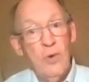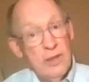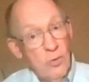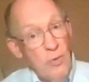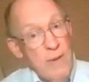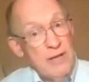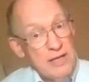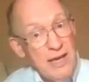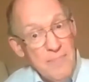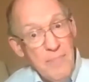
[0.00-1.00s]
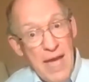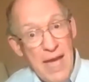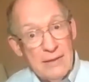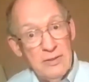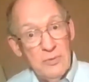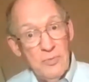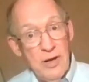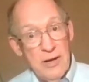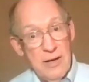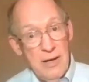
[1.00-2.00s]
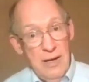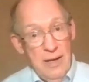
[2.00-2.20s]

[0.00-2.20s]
when the women came back to where